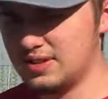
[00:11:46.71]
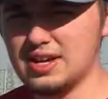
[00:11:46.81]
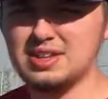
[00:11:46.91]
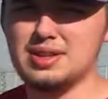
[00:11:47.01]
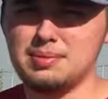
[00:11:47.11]

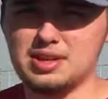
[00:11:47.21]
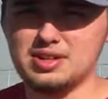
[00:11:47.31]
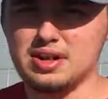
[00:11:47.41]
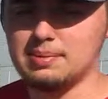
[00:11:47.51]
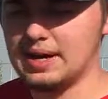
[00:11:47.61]
get them in the
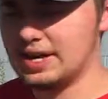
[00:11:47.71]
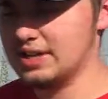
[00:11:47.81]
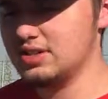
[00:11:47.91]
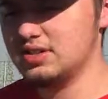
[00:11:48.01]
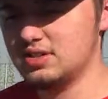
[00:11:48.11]
same
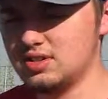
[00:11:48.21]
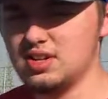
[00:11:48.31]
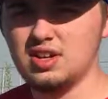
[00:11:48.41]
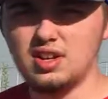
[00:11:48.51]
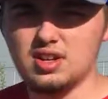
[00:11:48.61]
package,
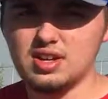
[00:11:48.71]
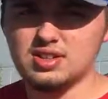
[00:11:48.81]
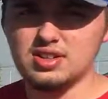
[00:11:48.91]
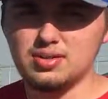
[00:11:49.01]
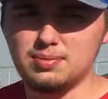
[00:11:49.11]

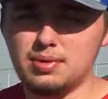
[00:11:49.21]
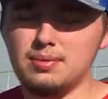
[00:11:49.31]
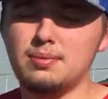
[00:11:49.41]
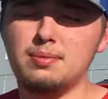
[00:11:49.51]
because they'll